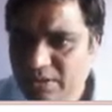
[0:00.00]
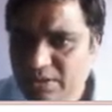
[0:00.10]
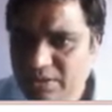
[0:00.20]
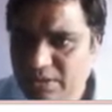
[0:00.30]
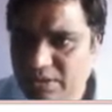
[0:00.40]

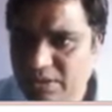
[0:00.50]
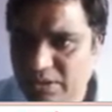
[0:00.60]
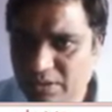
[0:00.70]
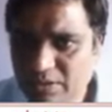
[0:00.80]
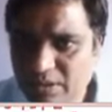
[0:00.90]
C
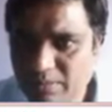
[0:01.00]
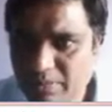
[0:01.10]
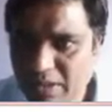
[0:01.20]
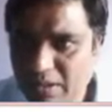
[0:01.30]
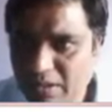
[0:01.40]
in
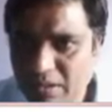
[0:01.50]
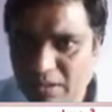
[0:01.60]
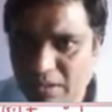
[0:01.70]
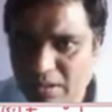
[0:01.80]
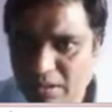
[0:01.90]
parallel.
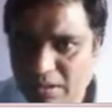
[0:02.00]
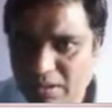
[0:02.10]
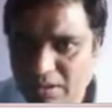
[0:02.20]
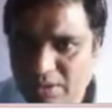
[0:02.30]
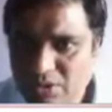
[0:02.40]

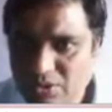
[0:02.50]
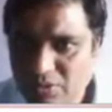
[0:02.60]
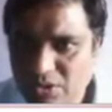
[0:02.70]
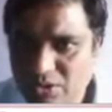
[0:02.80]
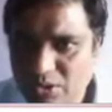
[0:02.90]
So
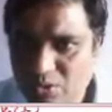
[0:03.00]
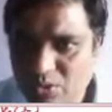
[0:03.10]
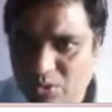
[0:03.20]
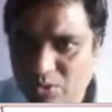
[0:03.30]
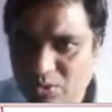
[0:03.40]
what is the load?
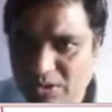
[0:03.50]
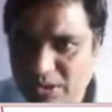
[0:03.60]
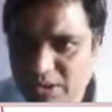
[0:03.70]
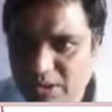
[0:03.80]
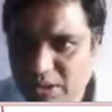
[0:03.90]
Load is
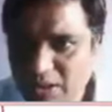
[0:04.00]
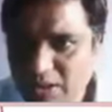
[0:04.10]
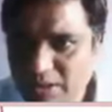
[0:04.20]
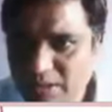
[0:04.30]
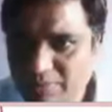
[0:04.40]
again R
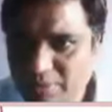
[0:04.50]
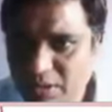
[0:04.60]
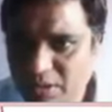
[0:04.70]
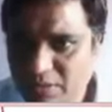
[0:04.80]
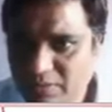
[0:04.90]

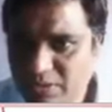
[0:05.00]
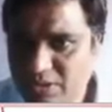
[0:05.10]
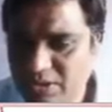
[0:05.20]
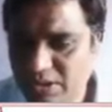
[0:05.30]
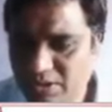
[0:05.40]
parallel with
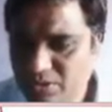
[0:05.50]
C.